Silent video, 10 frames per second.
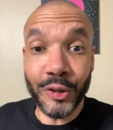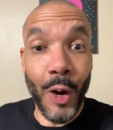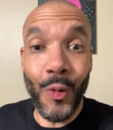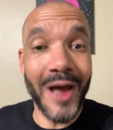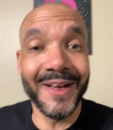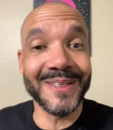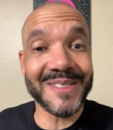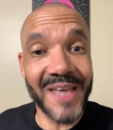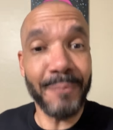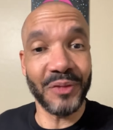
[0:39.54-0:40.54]
don't want to
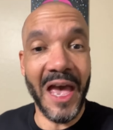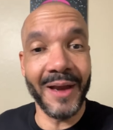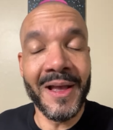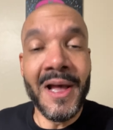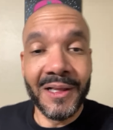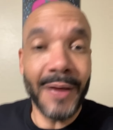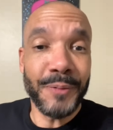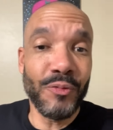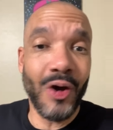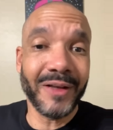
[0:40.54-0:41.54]
accept that. A lot of
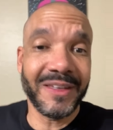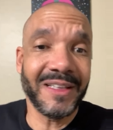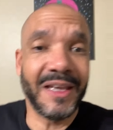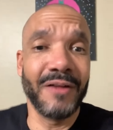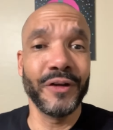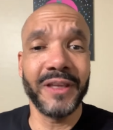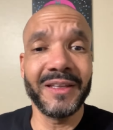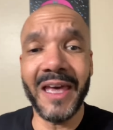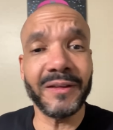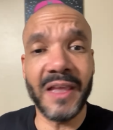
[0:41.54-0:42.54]
people want to think that everything
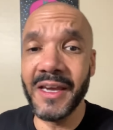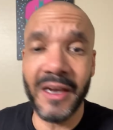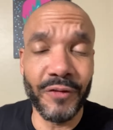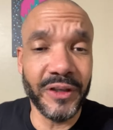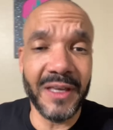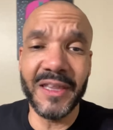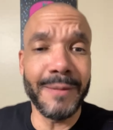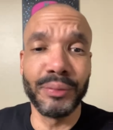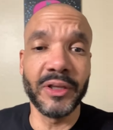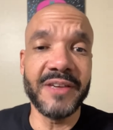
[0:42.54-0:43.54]
they think, everything they
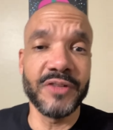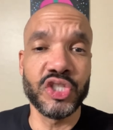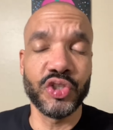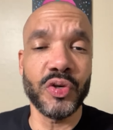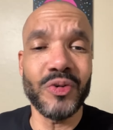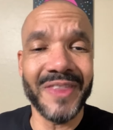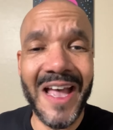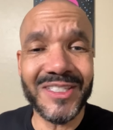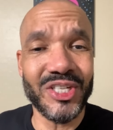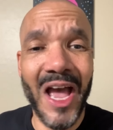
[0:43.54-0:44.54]
believe is true. And
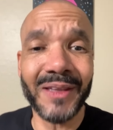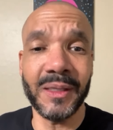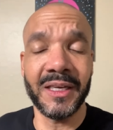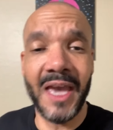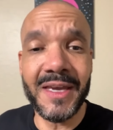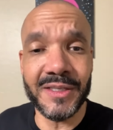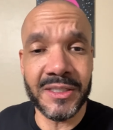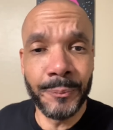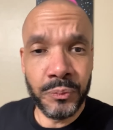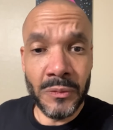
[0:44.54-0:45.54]
that's not the case.
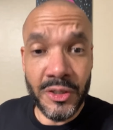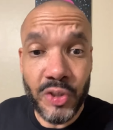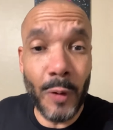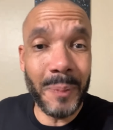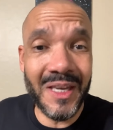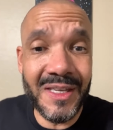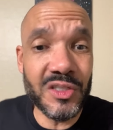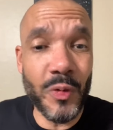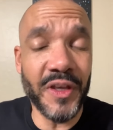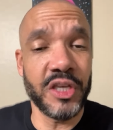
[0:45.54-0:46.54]
So it begins
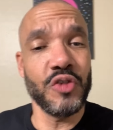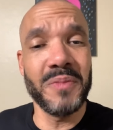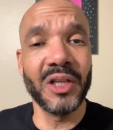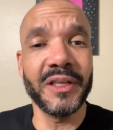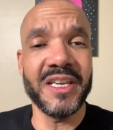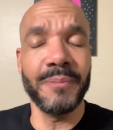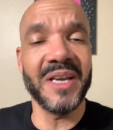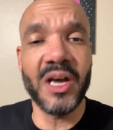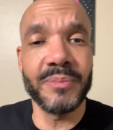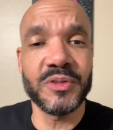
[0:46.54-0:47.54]
with a humility. It
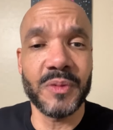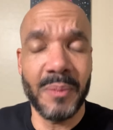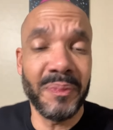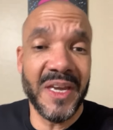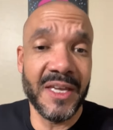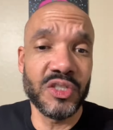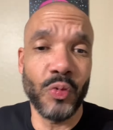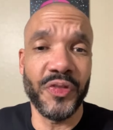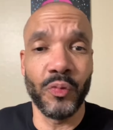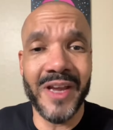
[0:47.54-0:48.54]
becomes it begins
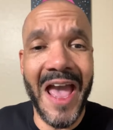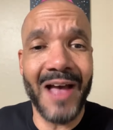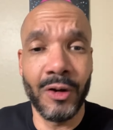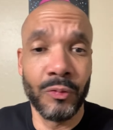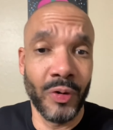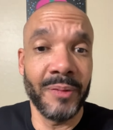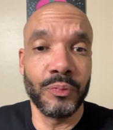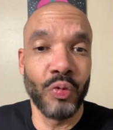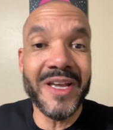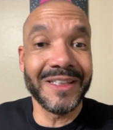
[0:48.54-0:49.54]
with a, rea- a re
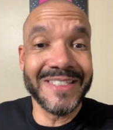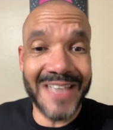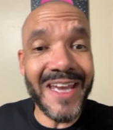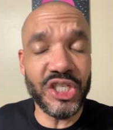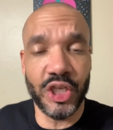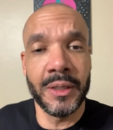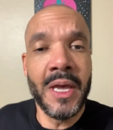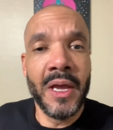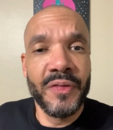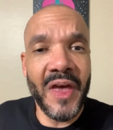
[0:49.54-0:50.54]
realization
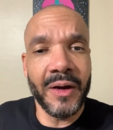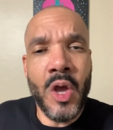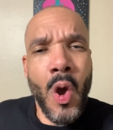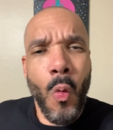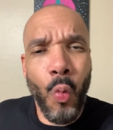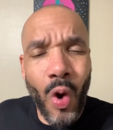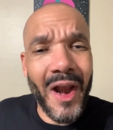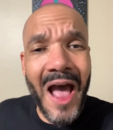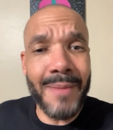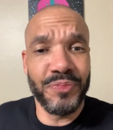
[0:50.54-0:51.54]
that
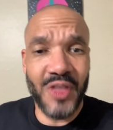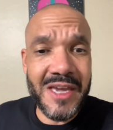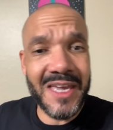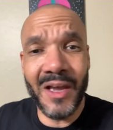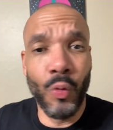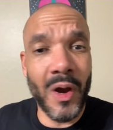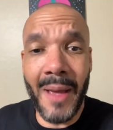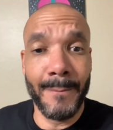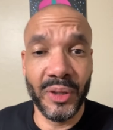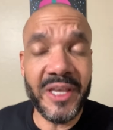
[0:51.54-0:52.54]
what I'm thinking, what
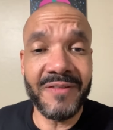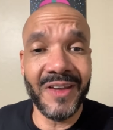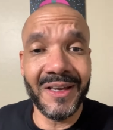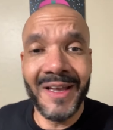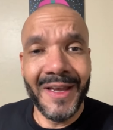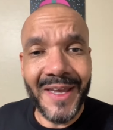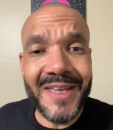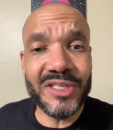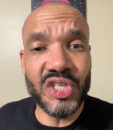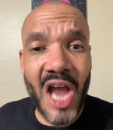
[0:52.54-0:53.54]
I'm believing
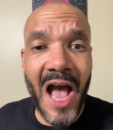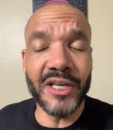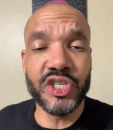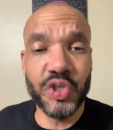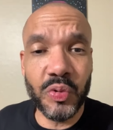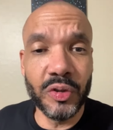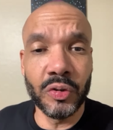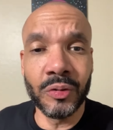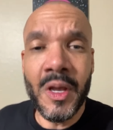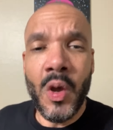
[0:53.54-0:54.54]
is not
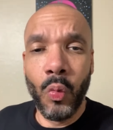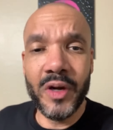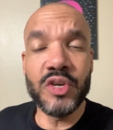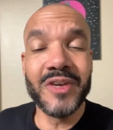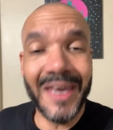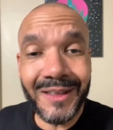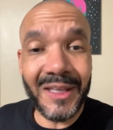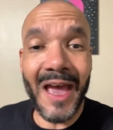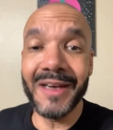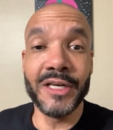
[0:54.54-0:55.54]
true. When you get
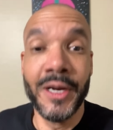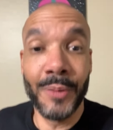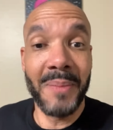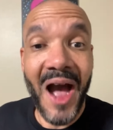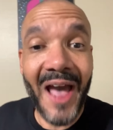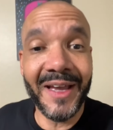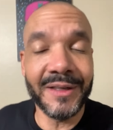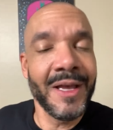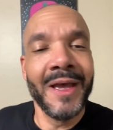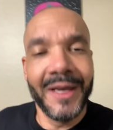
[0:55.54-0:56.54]
that in your
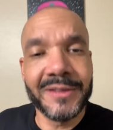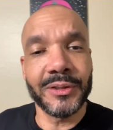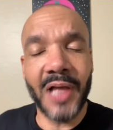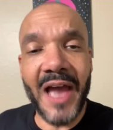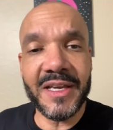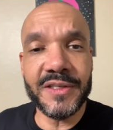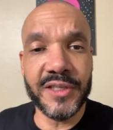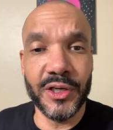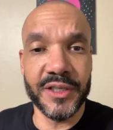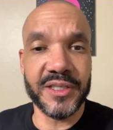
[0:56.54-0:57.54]
mind, it's a lot
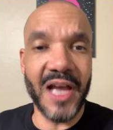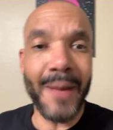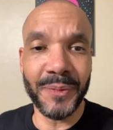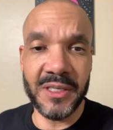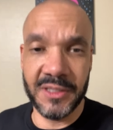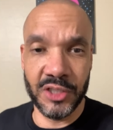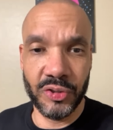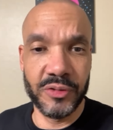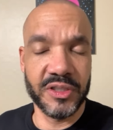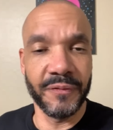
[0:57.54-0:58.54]
easier to stop these
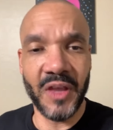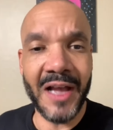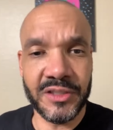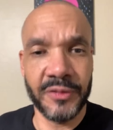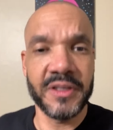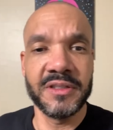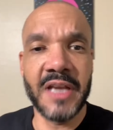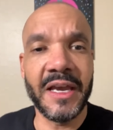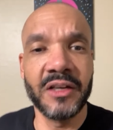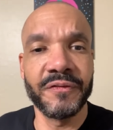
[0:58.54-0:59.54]
intrusive thoughts or these
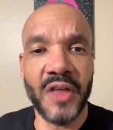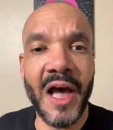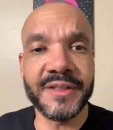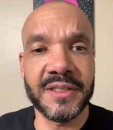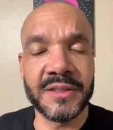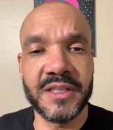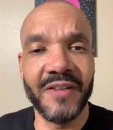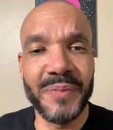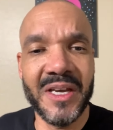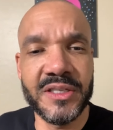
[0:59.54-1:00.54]
negative thoughts and
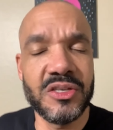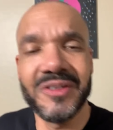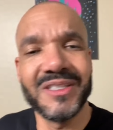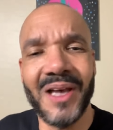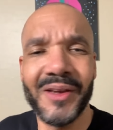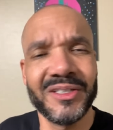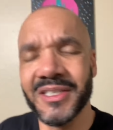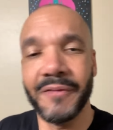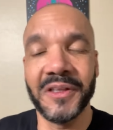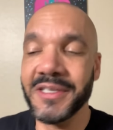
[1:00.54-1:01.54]
stuff because you can tell
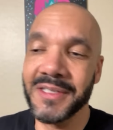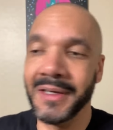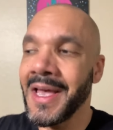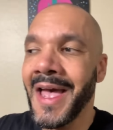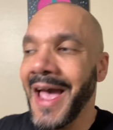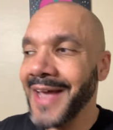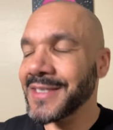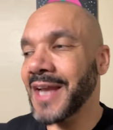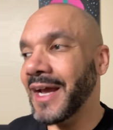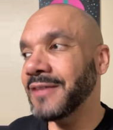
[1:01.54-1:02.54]
yourself, listen,
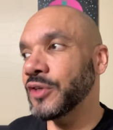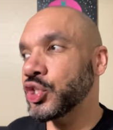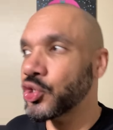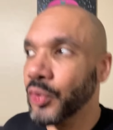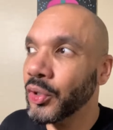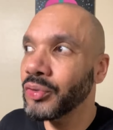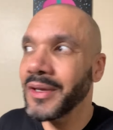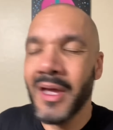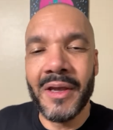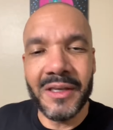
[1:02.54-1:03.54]
that's not even true.
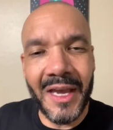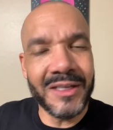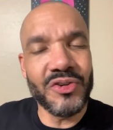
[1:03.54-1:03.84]
And you